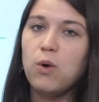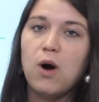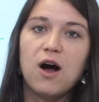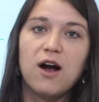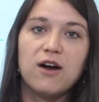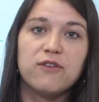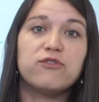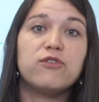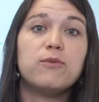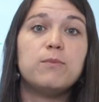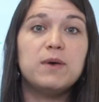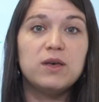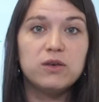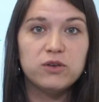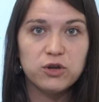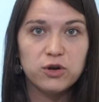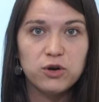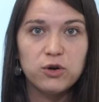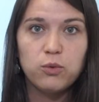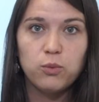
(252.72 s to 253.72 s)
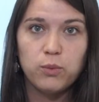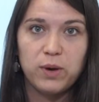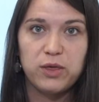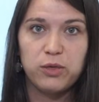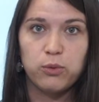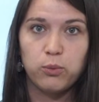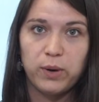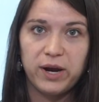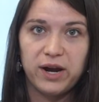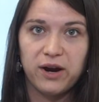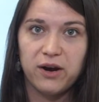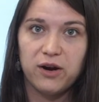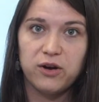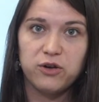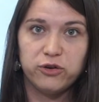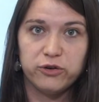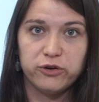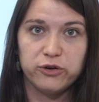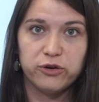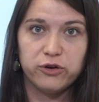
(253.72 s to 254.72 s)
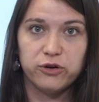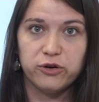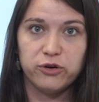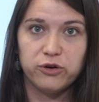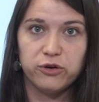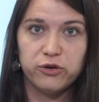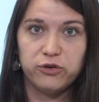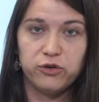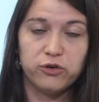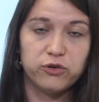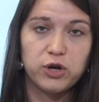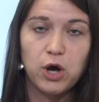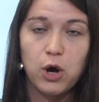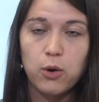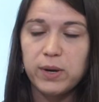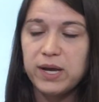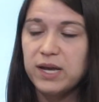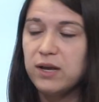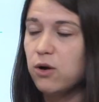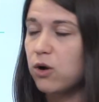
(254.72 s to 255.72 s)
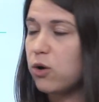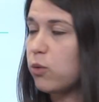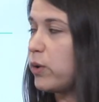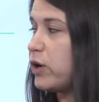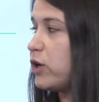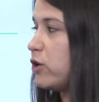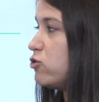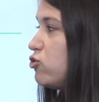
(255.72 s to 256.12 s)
are familiar with where you're going or where you're